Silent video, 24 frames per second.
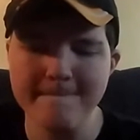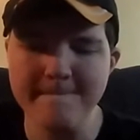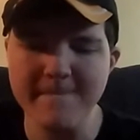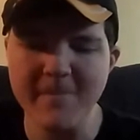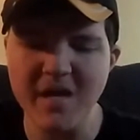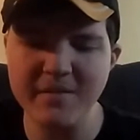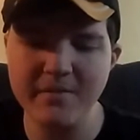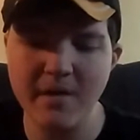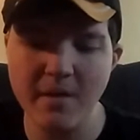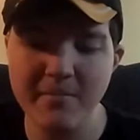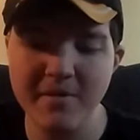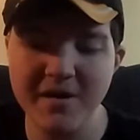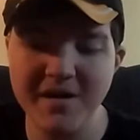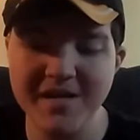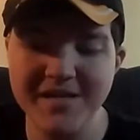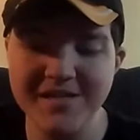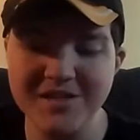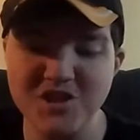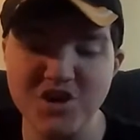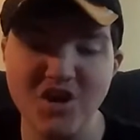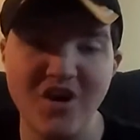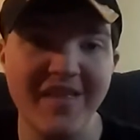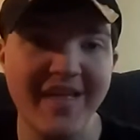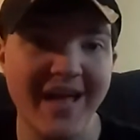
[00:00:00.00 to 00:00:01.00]
me and my
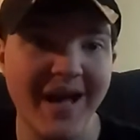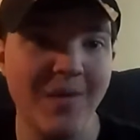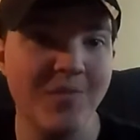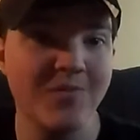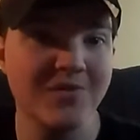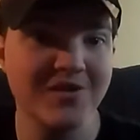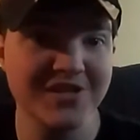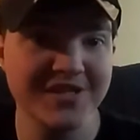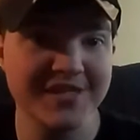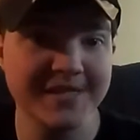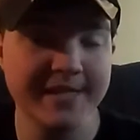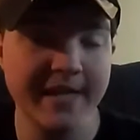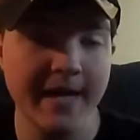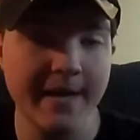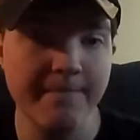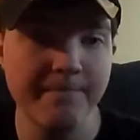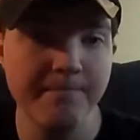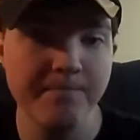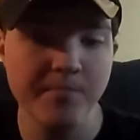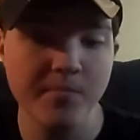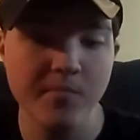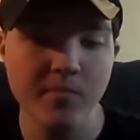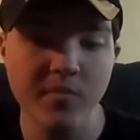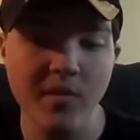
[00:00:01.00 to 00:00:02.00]
buddy saw that one instead.
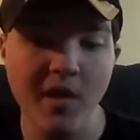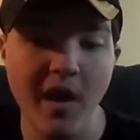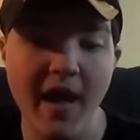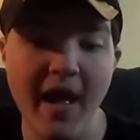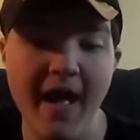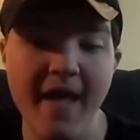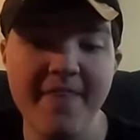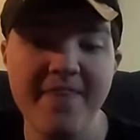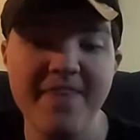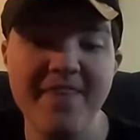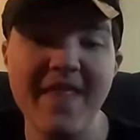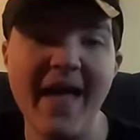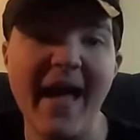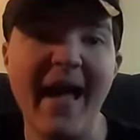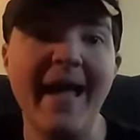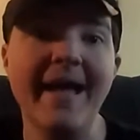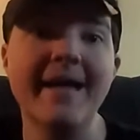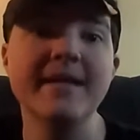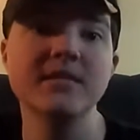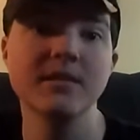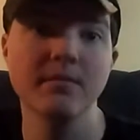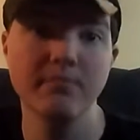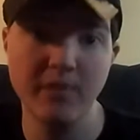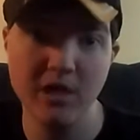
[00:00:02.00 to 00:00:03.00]
And
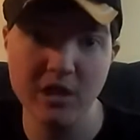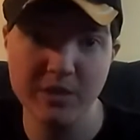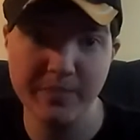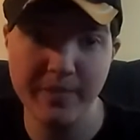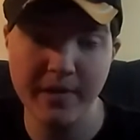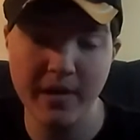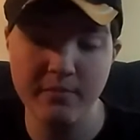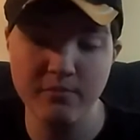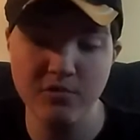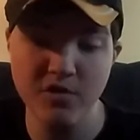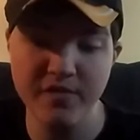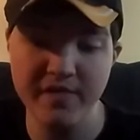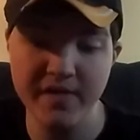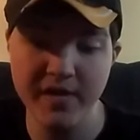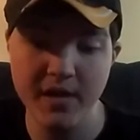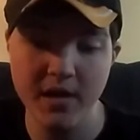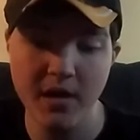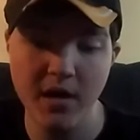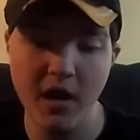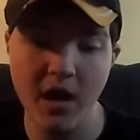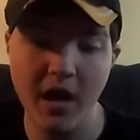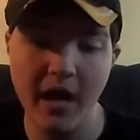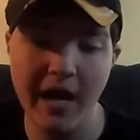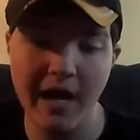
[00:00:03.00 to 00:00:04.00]
that is a much better movie.
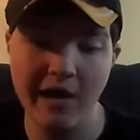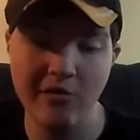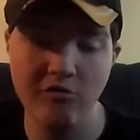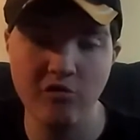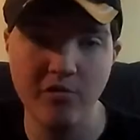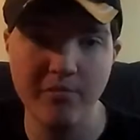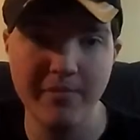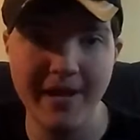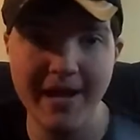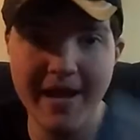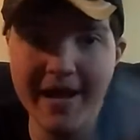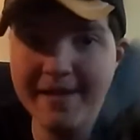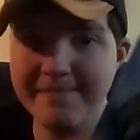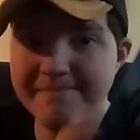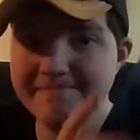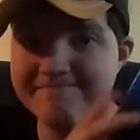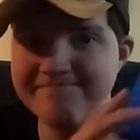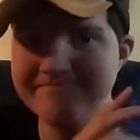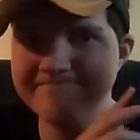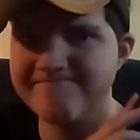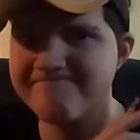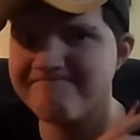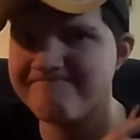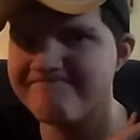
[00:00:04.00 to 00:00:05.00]

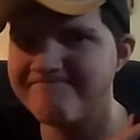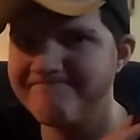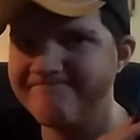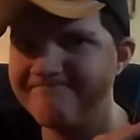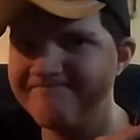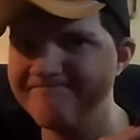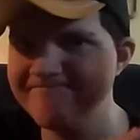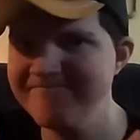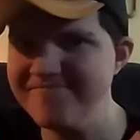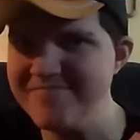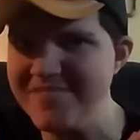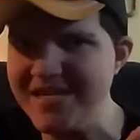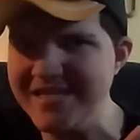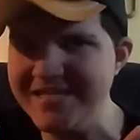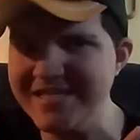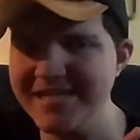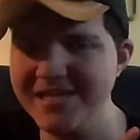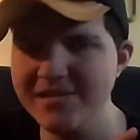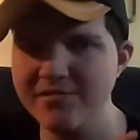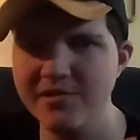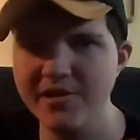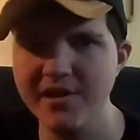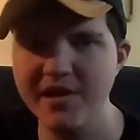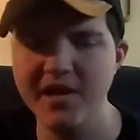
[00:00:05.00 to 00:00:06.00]
Aquaman,
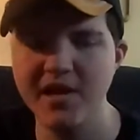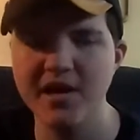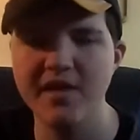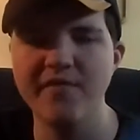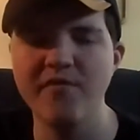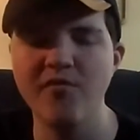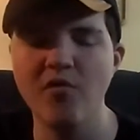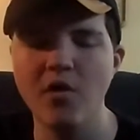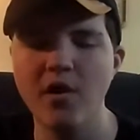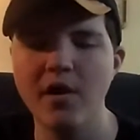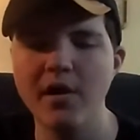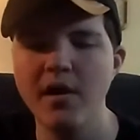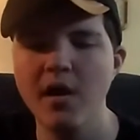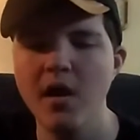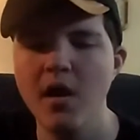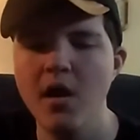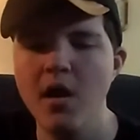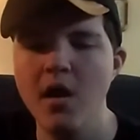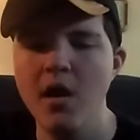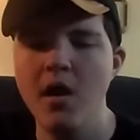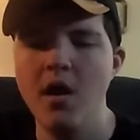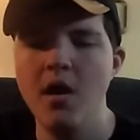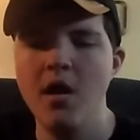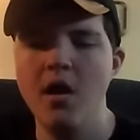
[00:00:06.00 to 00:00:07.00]
didn't really care for it.
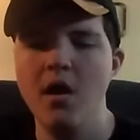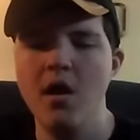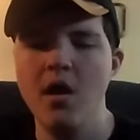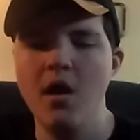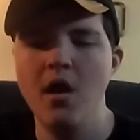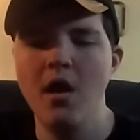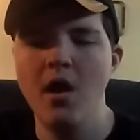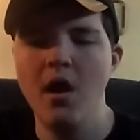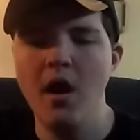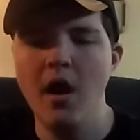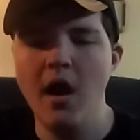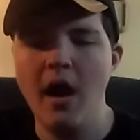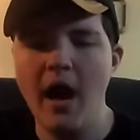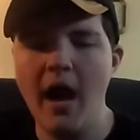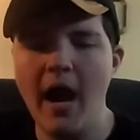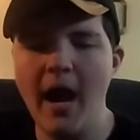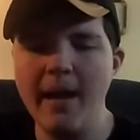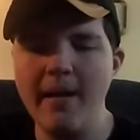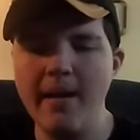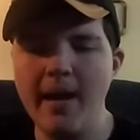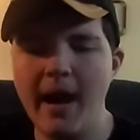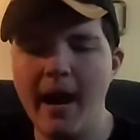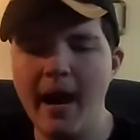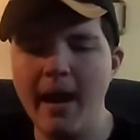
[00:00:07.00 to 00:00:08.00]

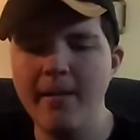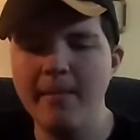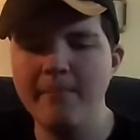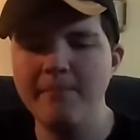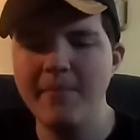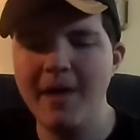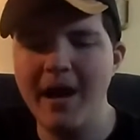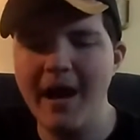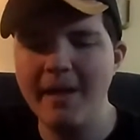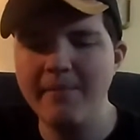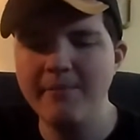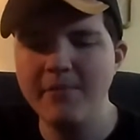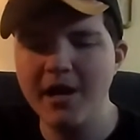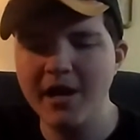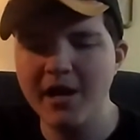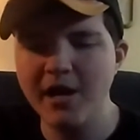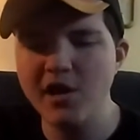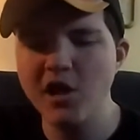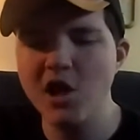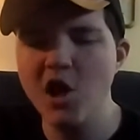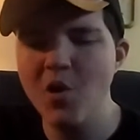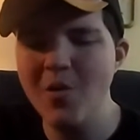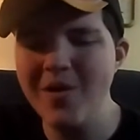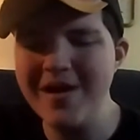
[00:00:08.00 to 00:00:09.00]
I am not
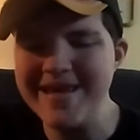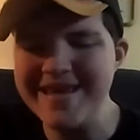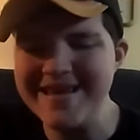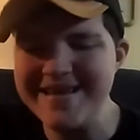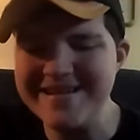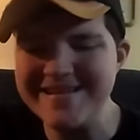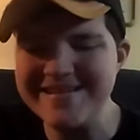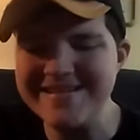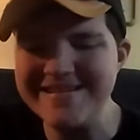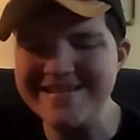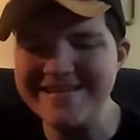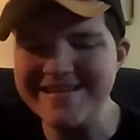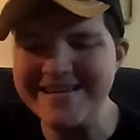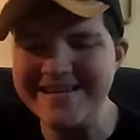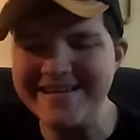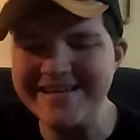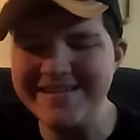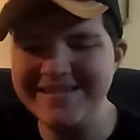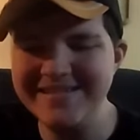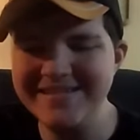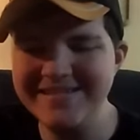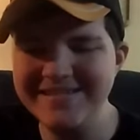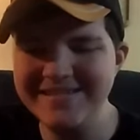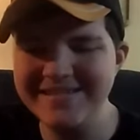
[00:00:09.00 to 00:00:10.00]
going to go
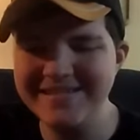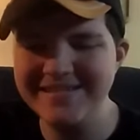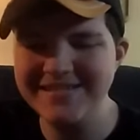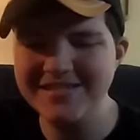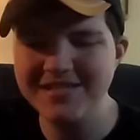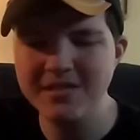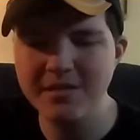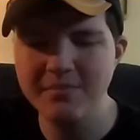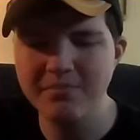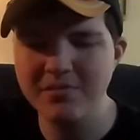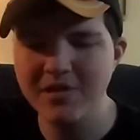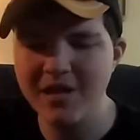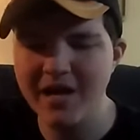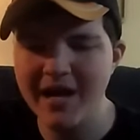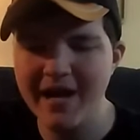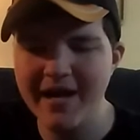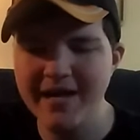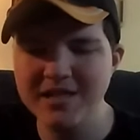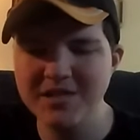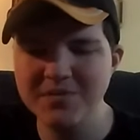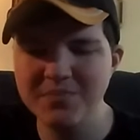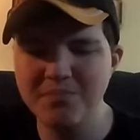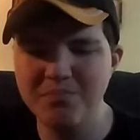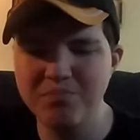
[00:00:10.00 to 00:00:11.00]
into the
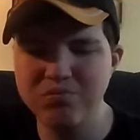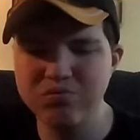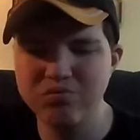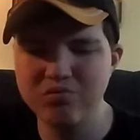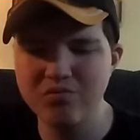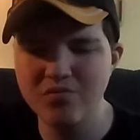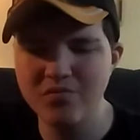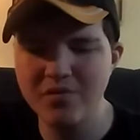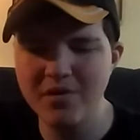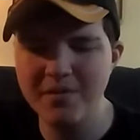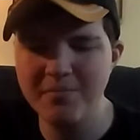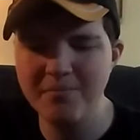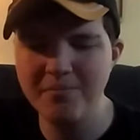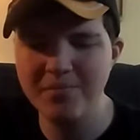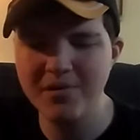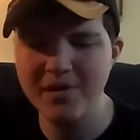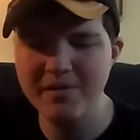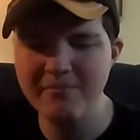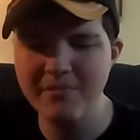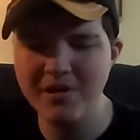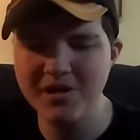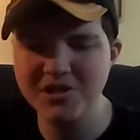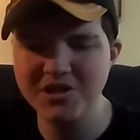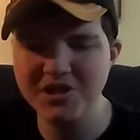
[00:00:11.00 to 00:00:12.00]
plot. It's
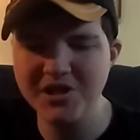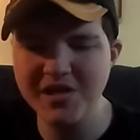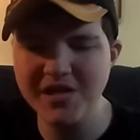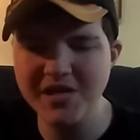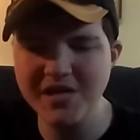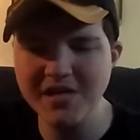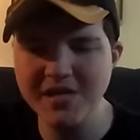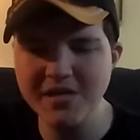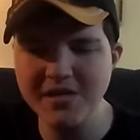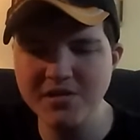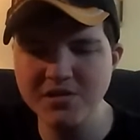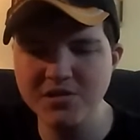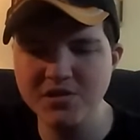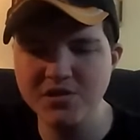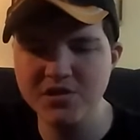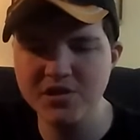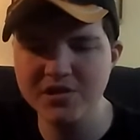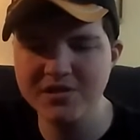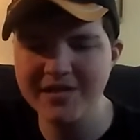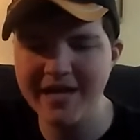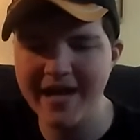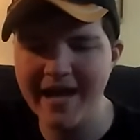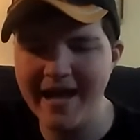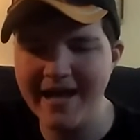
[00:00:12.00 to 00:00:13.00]
pretty much he
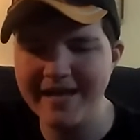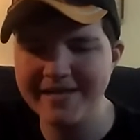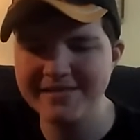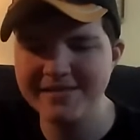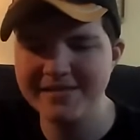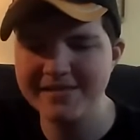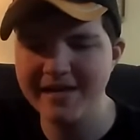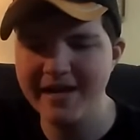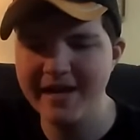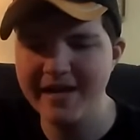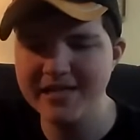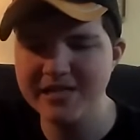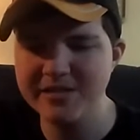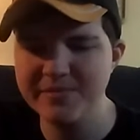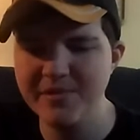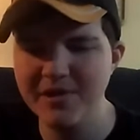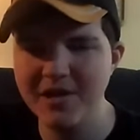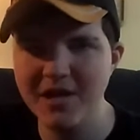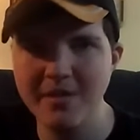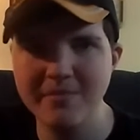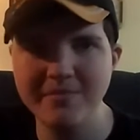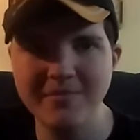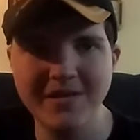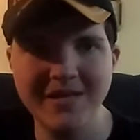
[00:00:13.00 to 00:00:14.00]
just has to
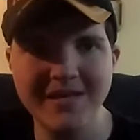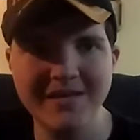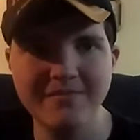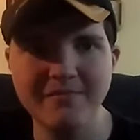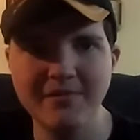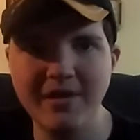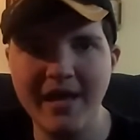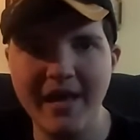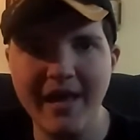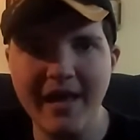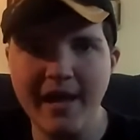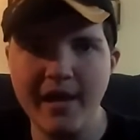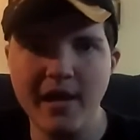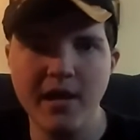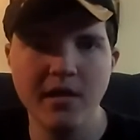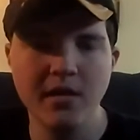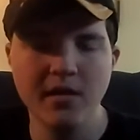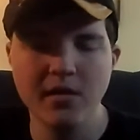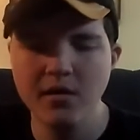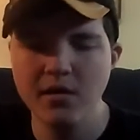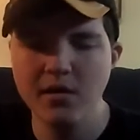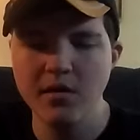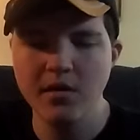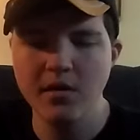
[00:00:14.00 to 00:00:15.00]
become king.
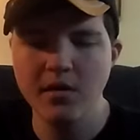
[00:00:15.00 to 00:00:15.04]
